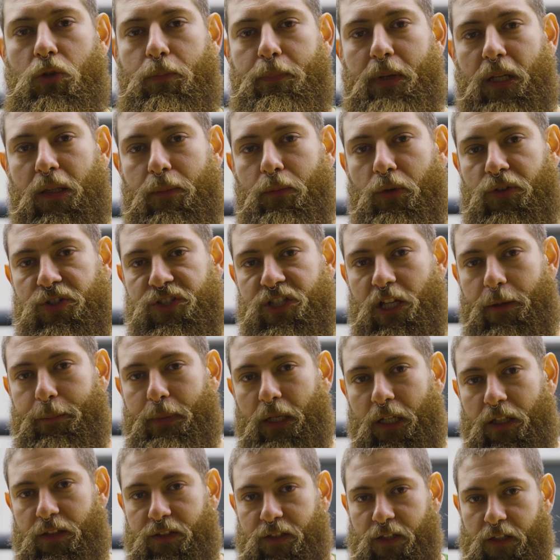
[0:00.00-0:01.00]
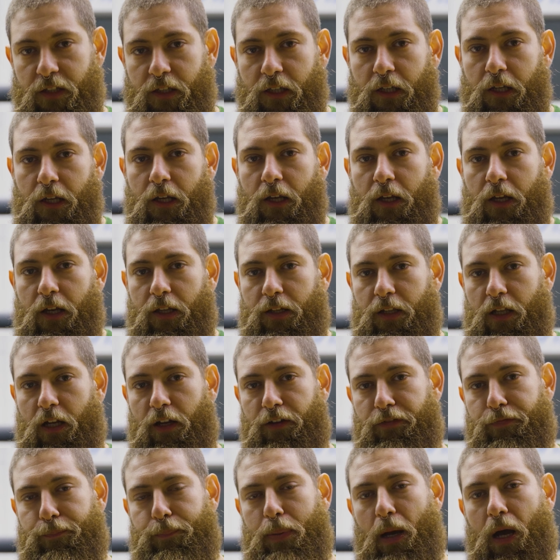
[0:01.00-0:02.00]
to build more stability and
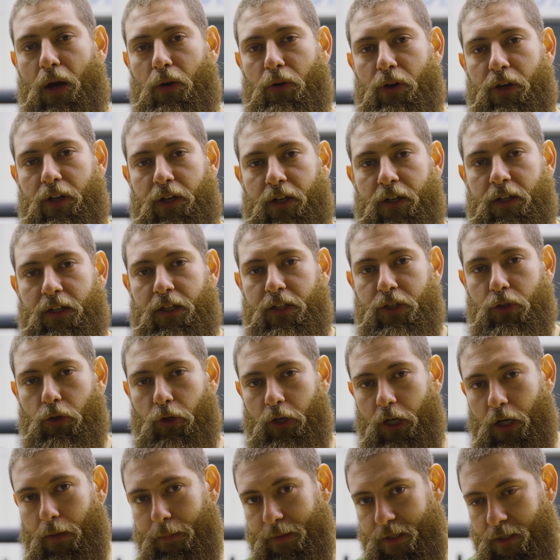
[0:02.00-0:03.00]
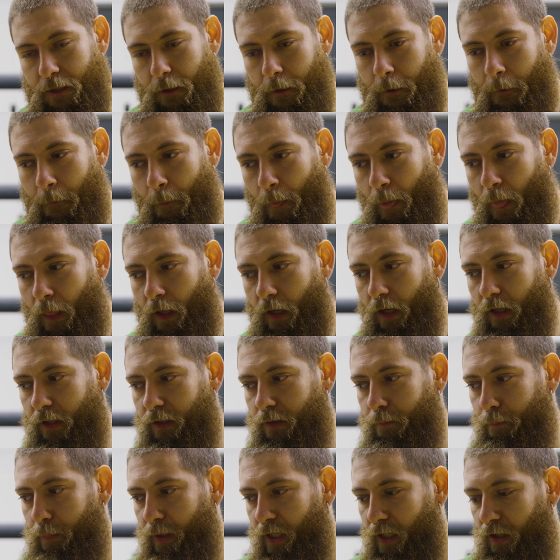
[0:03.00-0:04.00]
have power in your reps
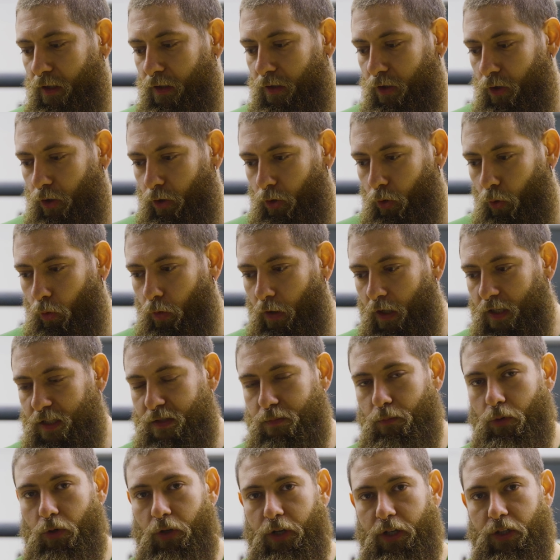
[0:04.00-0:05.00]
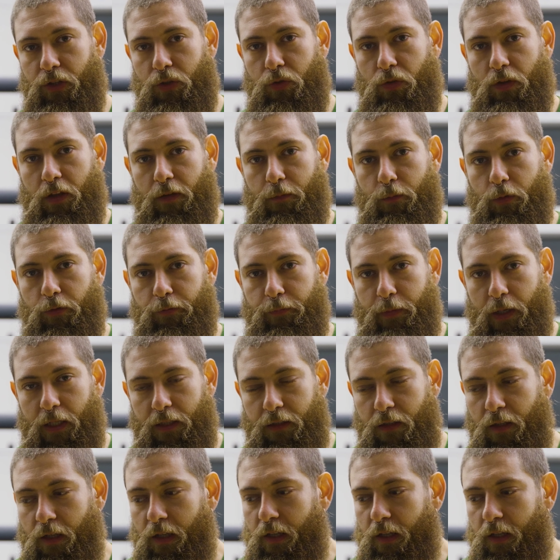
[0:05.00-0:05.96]
and bring your quads more into the movement.